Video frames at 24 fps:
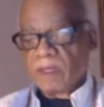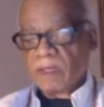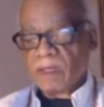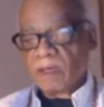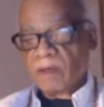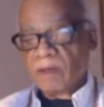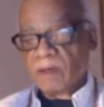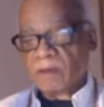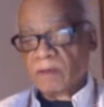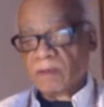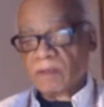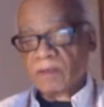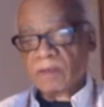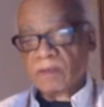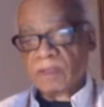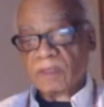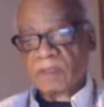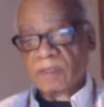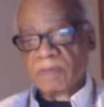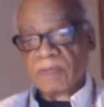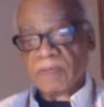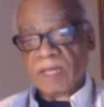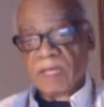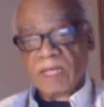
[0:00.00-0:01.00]
Now, there
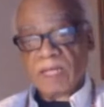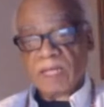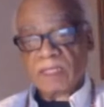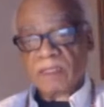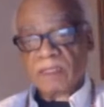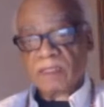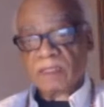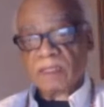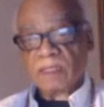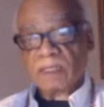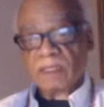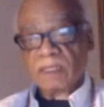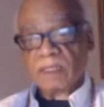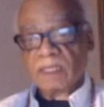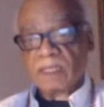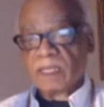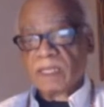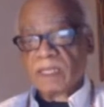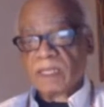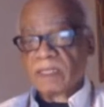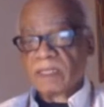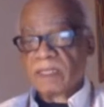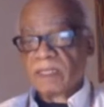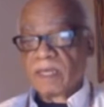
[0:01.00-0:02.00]
is a reality
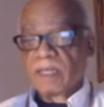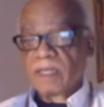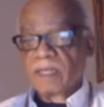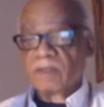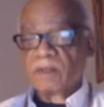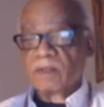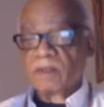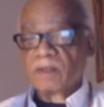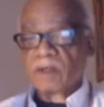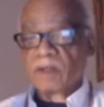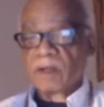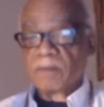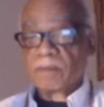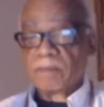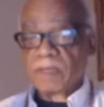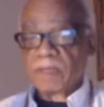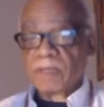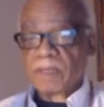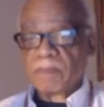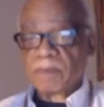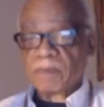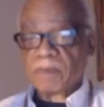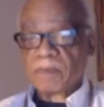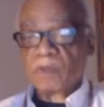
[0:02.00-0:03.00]
that there are
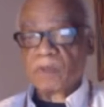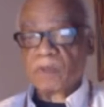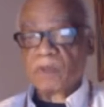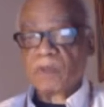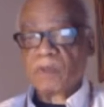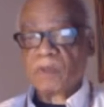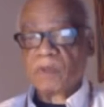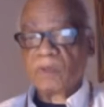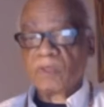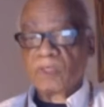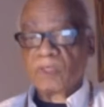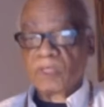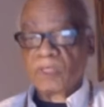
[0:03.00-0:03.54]
people who